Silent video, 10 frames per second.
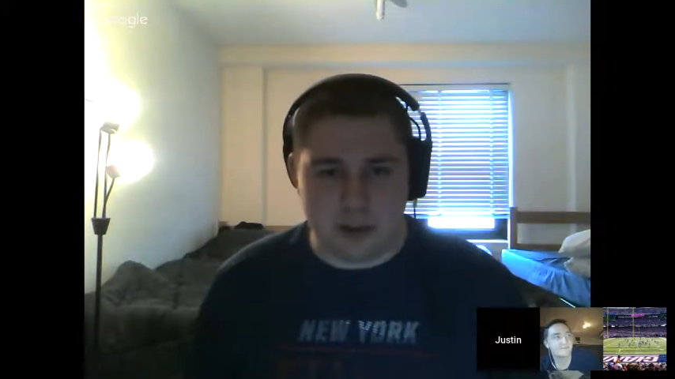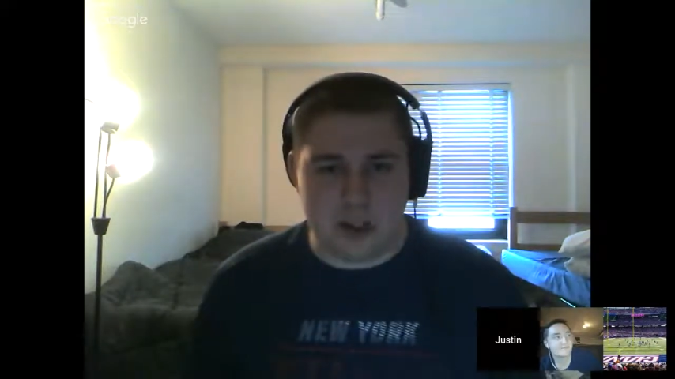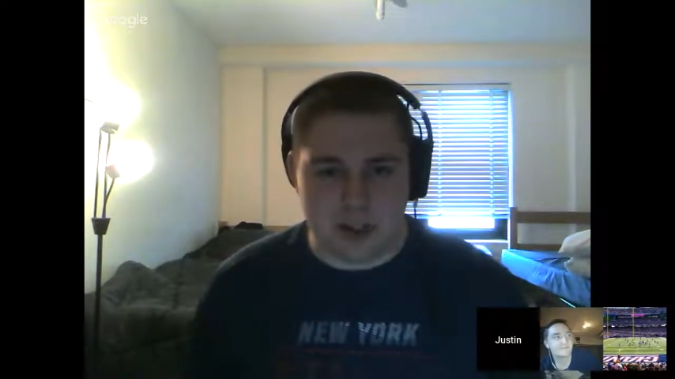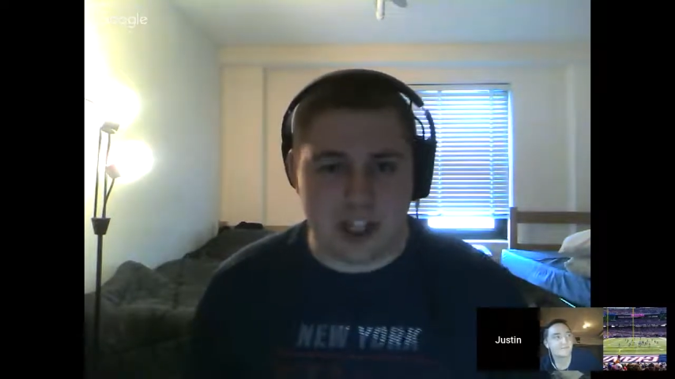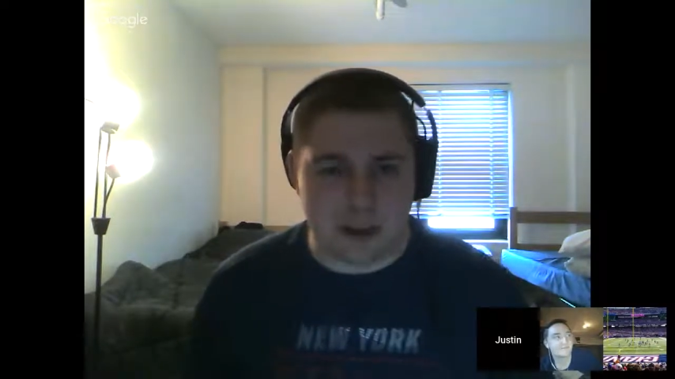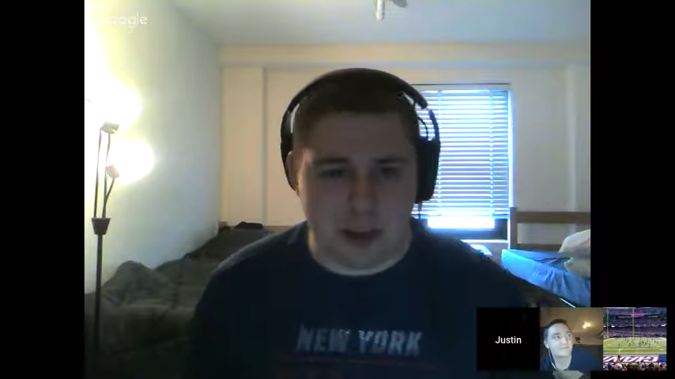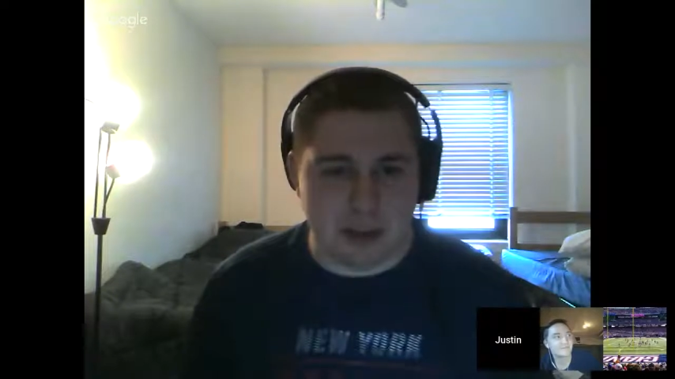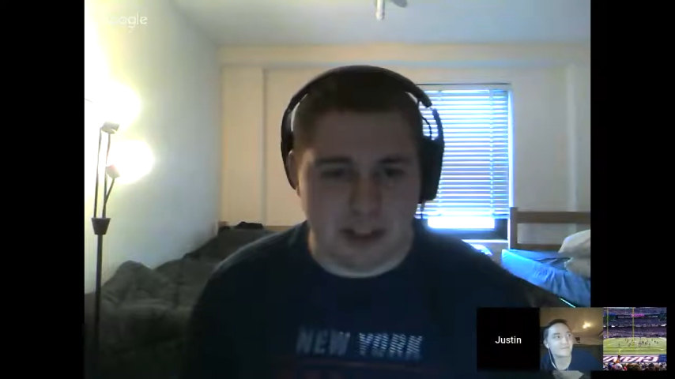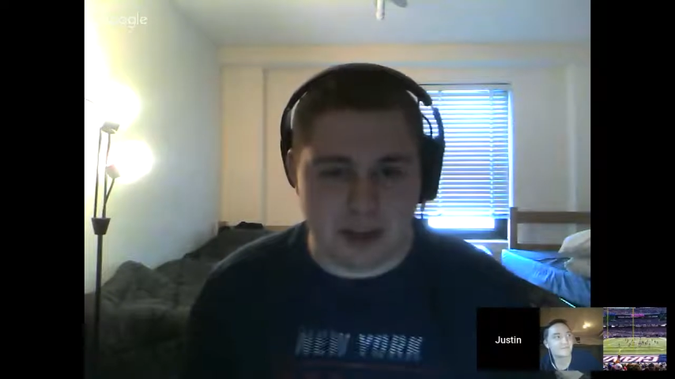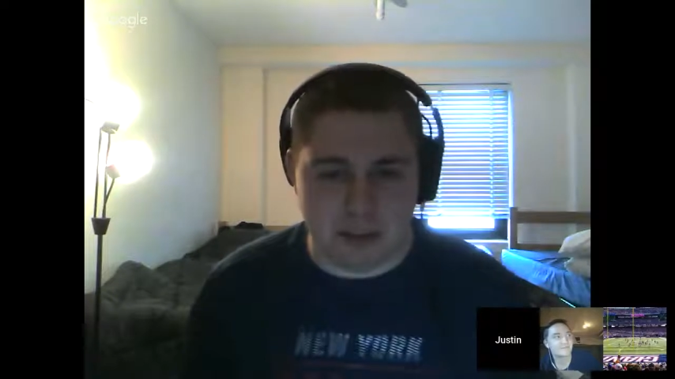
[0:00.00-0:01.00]
every time he
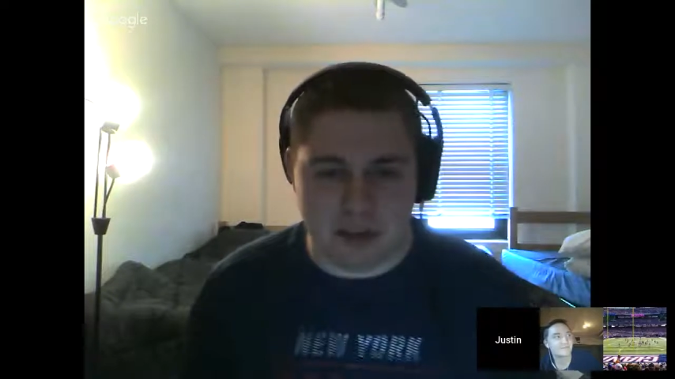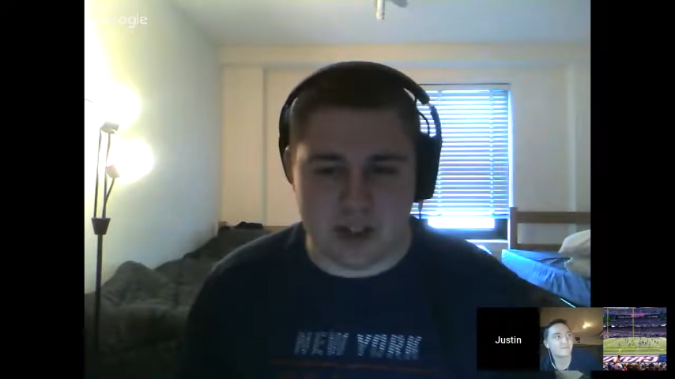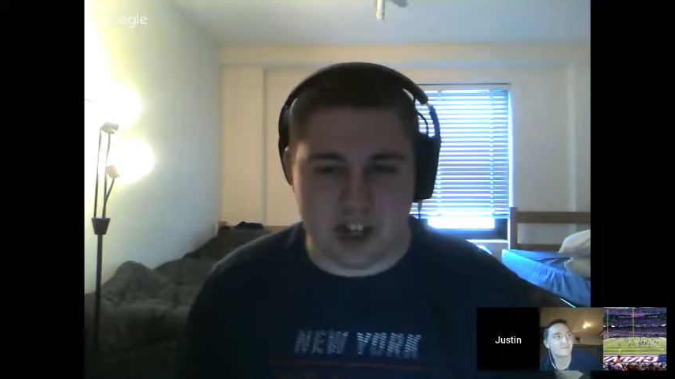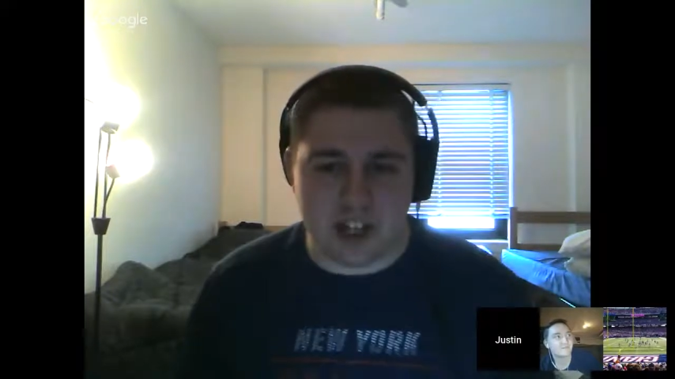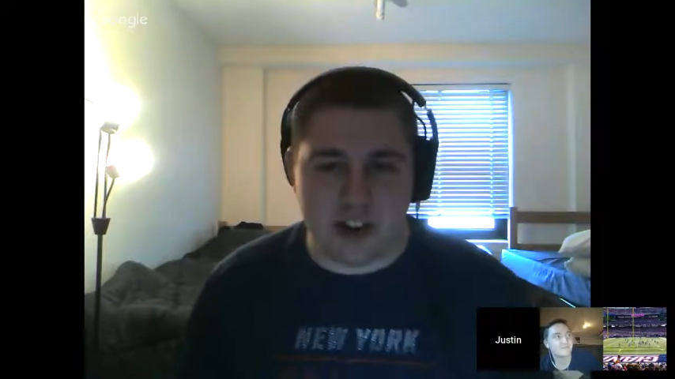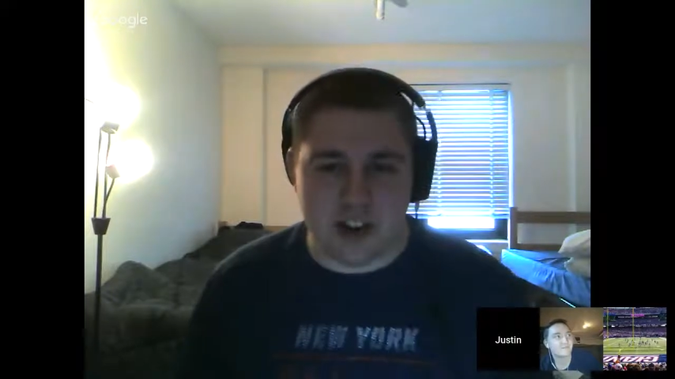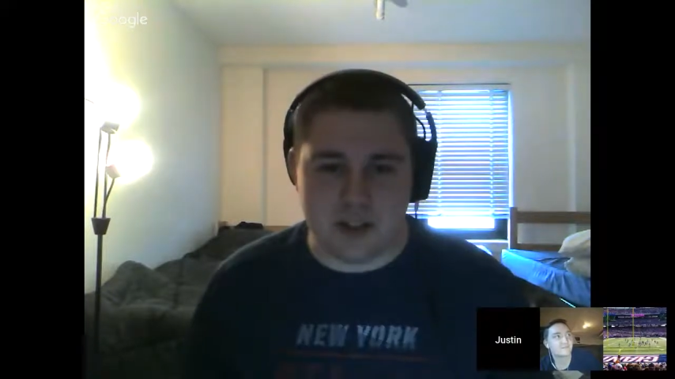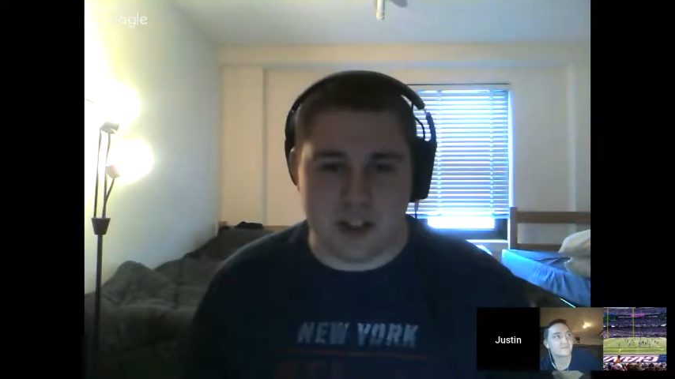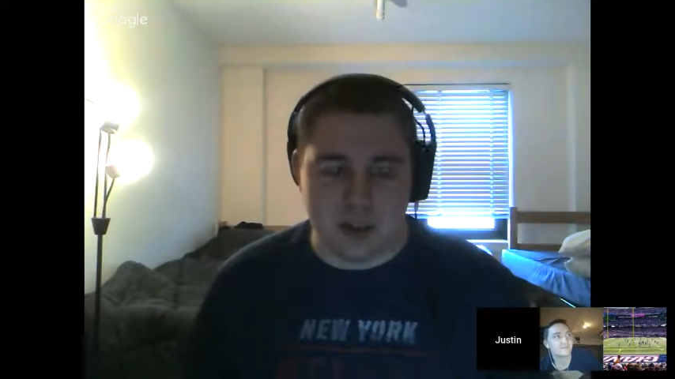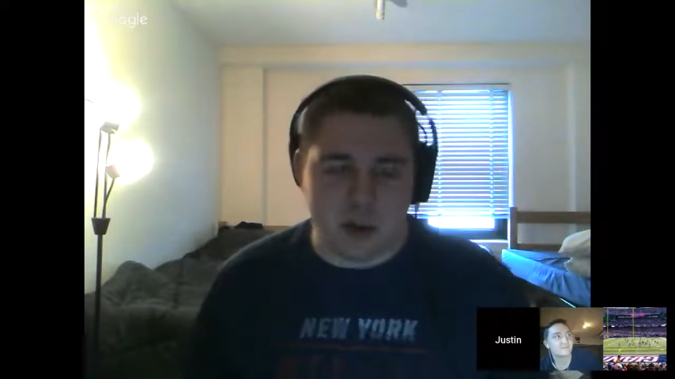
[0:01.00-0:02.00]
messes up a secondary
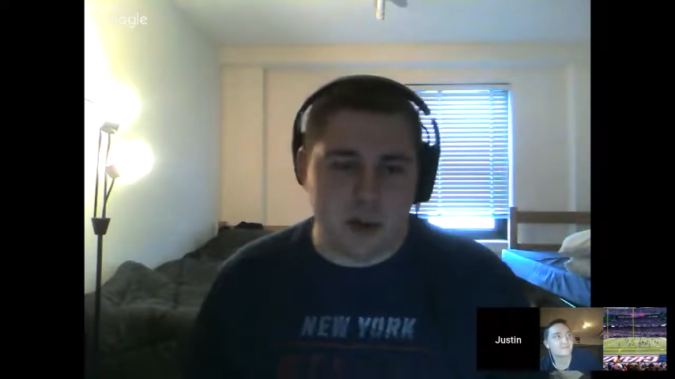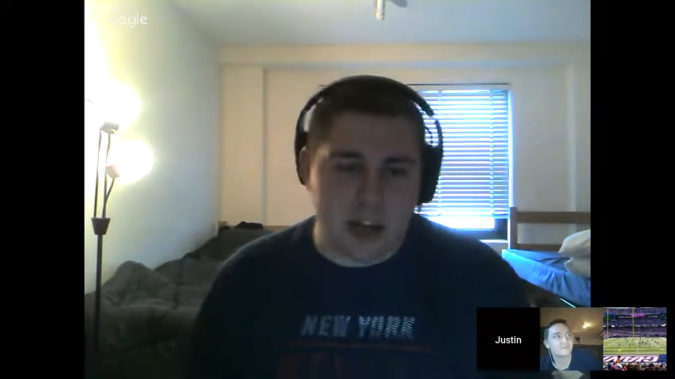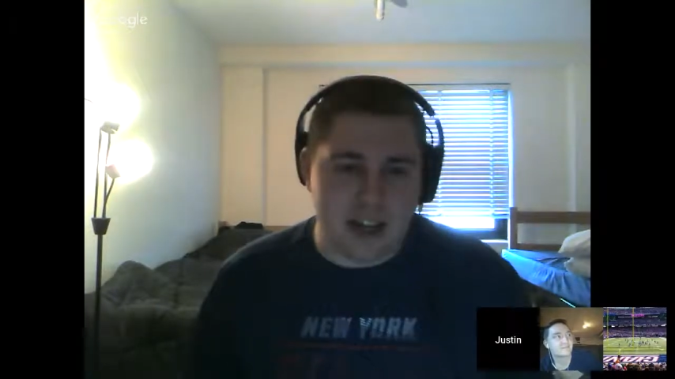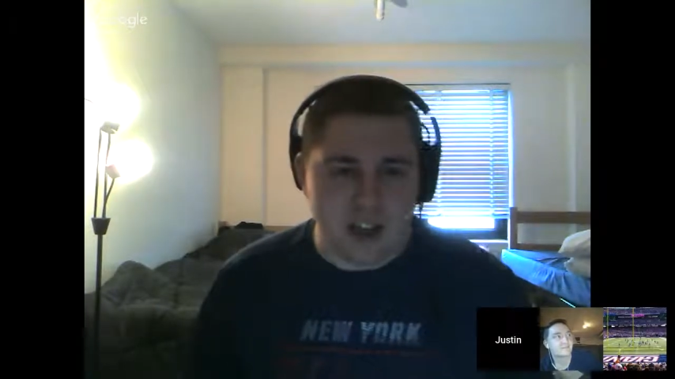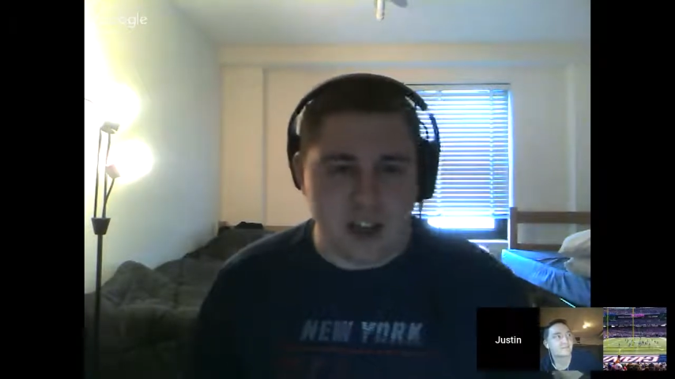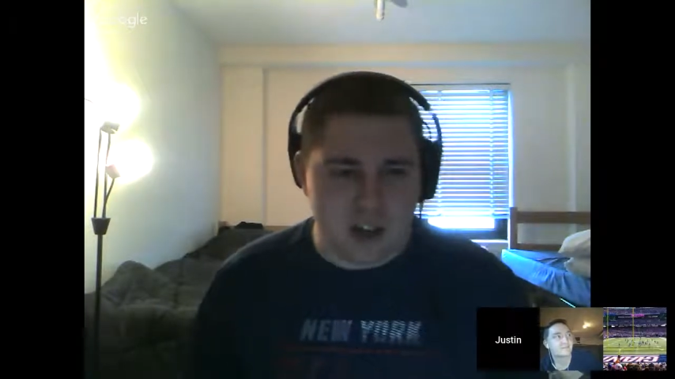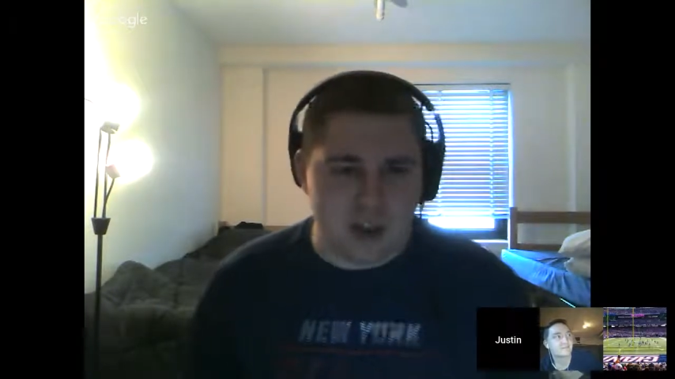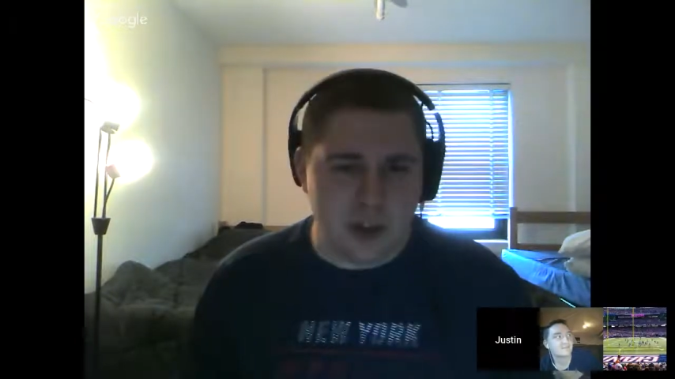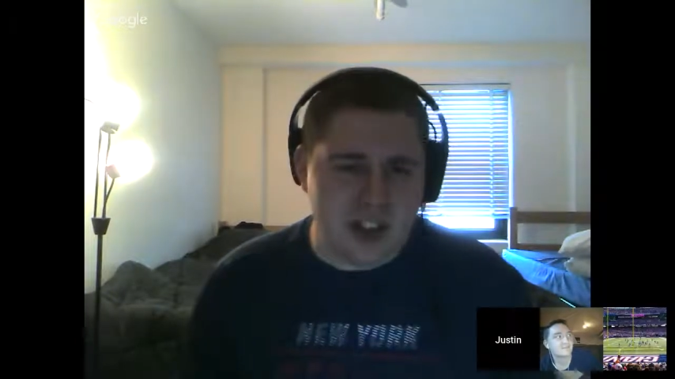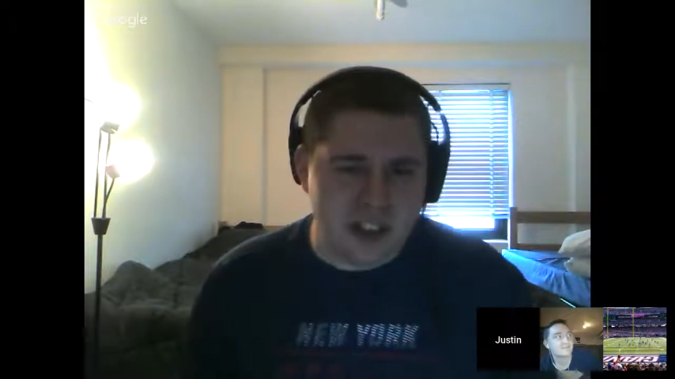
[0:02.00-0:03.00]
assignment. Okay, so
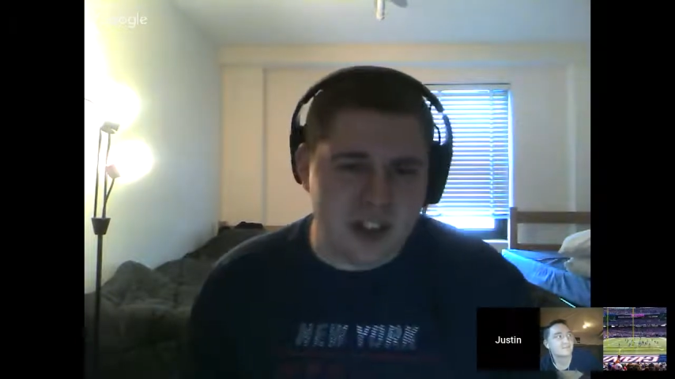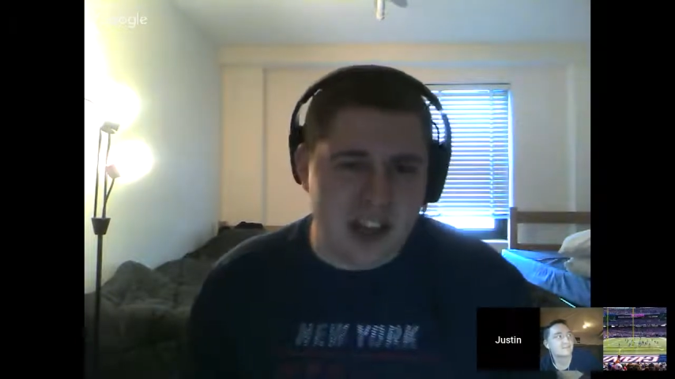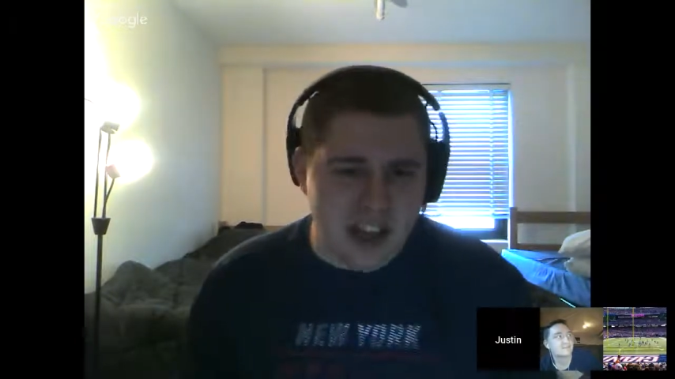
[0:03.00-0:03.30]
he's